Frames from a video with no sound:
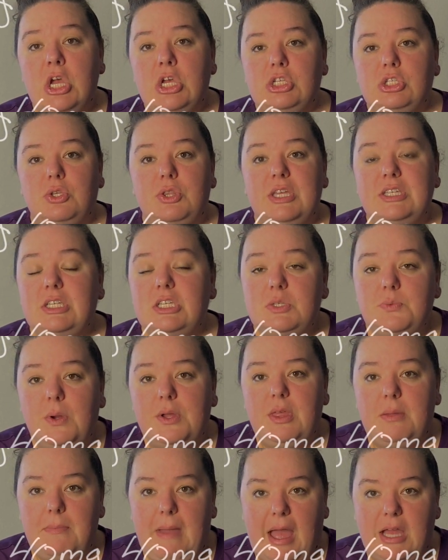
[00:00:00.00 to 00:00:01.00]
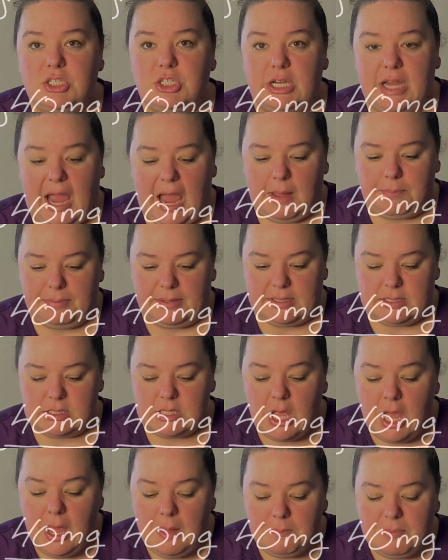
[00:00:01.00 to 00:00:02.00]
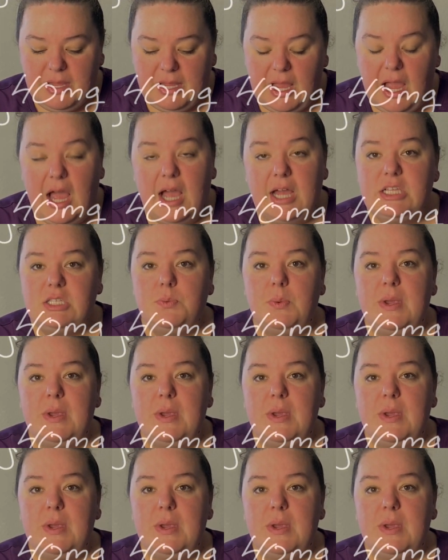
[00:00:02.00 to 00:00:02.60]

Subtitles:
So this is where the magic happens. Because